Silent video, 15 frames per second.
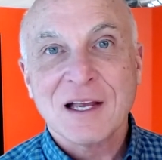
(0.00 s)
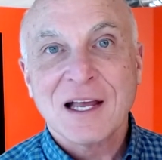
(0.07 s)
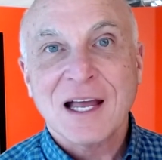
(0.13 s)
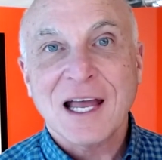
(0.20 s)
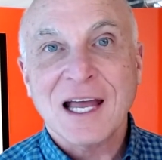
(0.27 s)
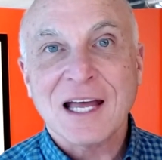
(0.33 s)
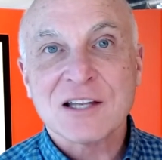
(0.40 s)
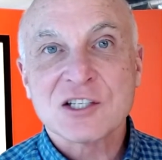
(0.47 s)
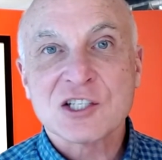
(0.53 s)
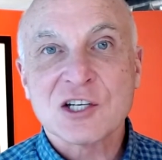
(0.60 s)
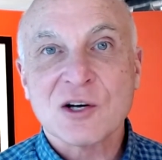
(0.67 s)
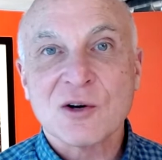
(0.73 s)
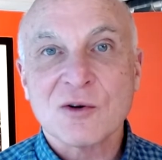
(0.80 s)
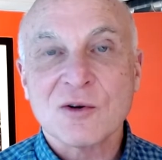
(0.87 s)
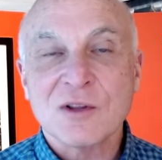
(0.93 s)
And
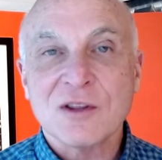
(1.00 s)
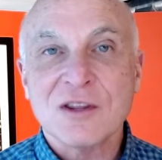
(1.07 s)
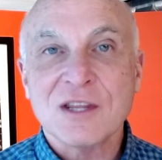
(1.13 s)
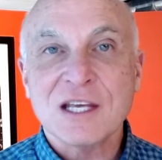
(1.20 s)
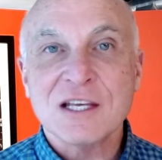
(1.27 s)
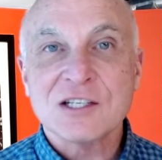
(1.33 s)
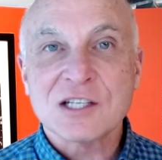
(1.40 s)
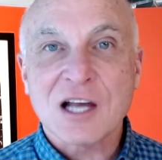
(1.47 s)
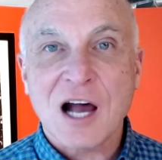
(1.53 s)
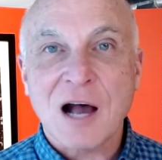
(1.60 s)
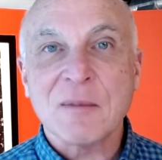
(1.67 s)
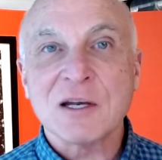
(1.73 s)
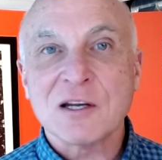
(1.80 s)
so these common